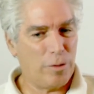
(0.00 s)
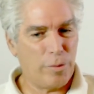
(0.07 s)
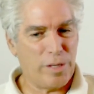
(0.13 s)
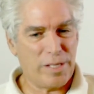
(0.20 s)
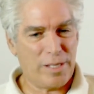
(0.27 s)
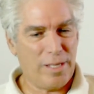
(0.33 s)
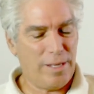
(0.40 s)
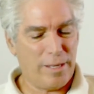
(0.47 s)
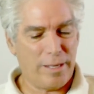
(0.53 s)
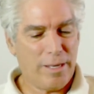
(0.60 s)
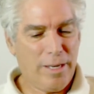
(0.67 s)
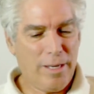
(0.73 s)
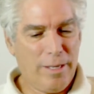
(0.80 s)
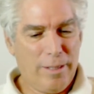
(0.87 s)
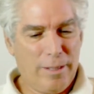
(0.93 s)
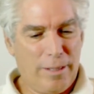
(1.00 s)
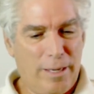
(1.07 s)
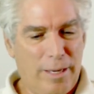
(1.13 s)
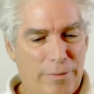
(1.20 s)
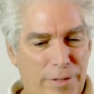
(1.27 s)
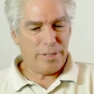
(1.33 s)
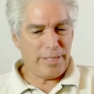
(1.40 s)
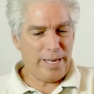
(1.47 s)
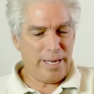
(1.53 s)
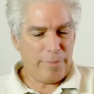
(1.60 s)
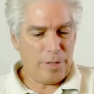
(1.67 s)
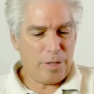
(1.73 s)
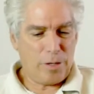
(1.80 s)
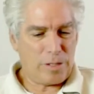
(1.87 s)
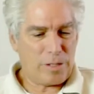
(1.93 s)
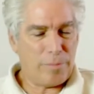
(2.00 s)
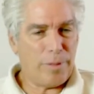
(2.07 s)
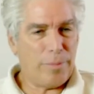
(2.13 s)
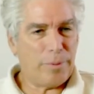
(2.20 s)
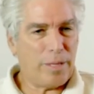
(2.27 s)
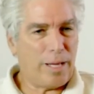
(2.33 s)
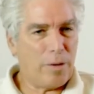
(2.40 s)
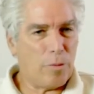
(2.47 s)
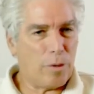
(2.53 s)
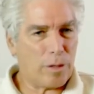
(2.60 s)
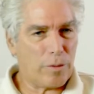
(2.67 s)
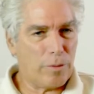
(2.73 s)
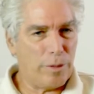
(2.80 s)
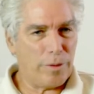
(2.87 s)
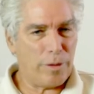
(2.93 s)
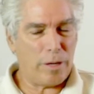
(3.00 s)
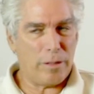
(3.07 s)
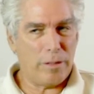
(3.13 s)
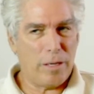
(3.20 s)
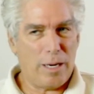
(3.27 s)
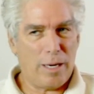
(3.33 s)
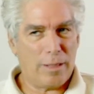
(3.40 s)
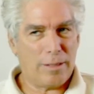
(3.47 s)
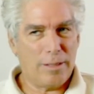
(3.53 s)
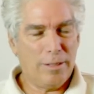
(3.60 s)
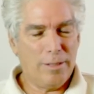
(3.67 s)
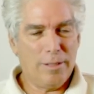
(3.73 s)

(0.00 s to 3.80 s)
And we see it every day because the people I work with are not